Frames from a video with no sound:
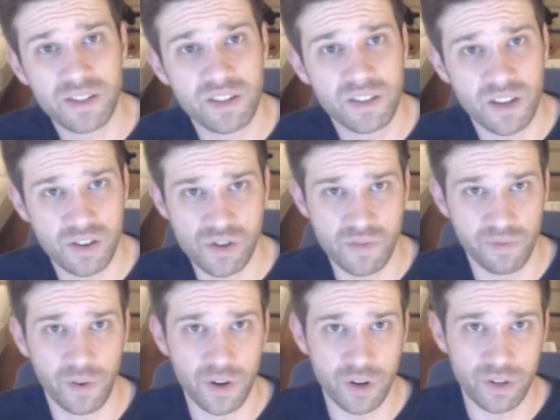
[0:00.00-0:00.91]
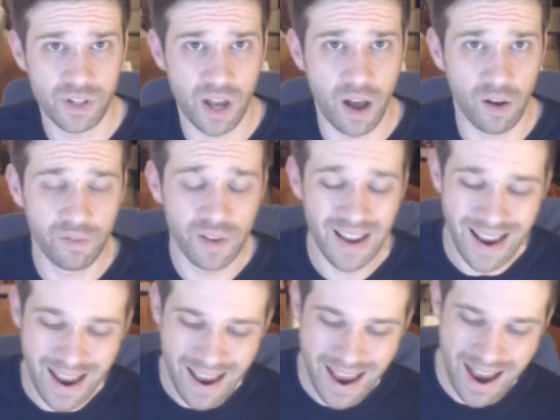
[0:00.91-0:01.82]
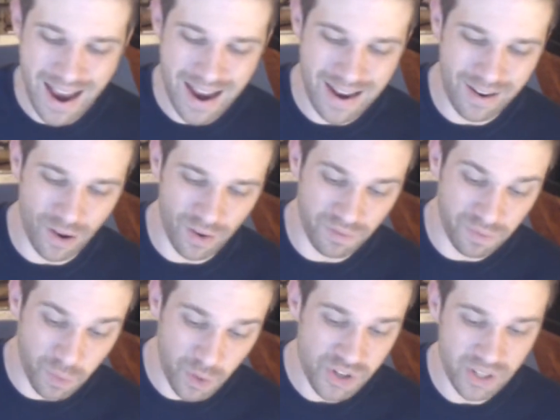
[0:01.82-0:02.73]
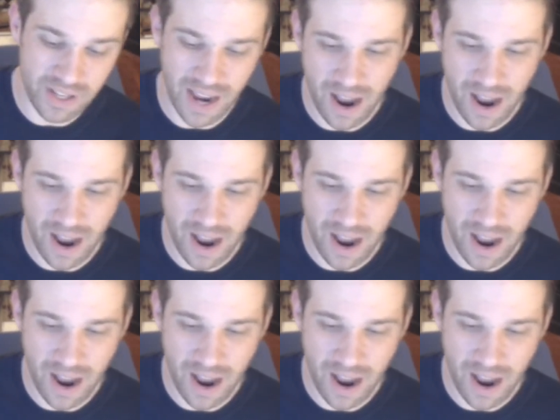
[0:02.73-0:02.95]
decision for yourself. And unfortunately,